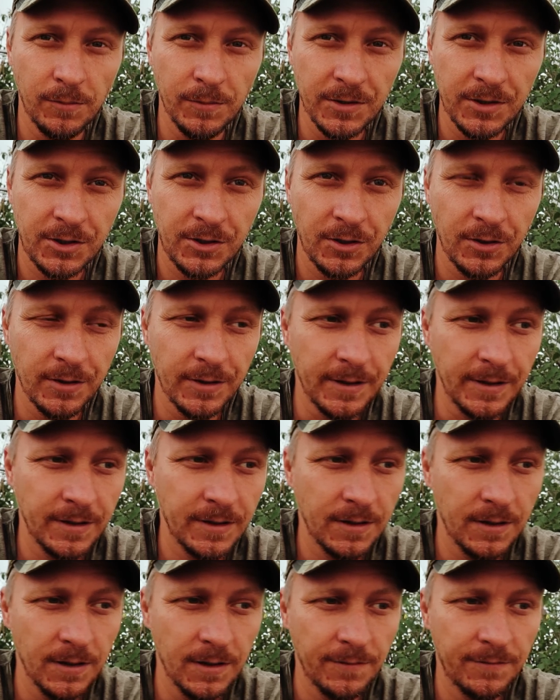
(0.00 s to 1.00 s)
maturity
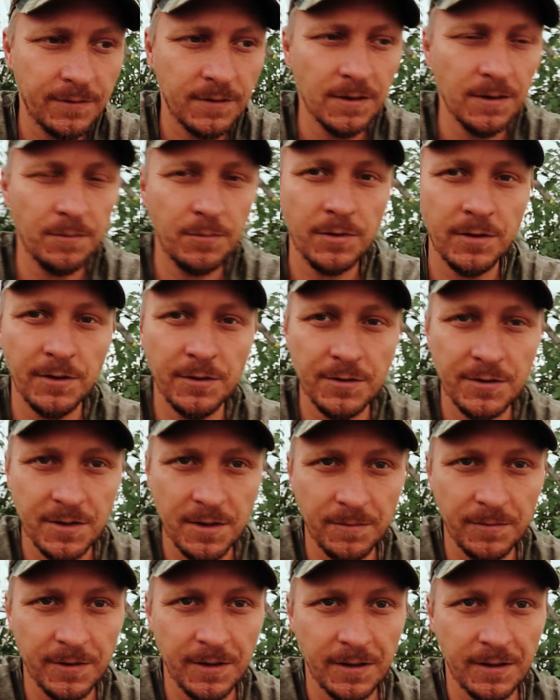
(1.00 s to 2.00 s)
enough to produce
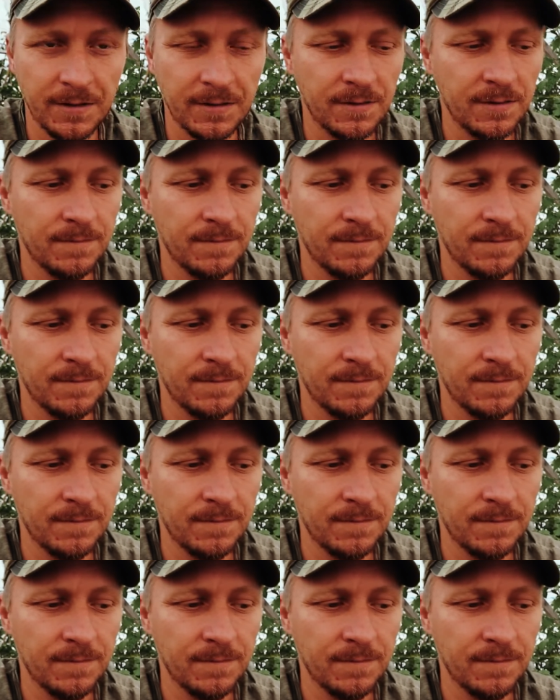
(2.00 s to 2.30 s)
something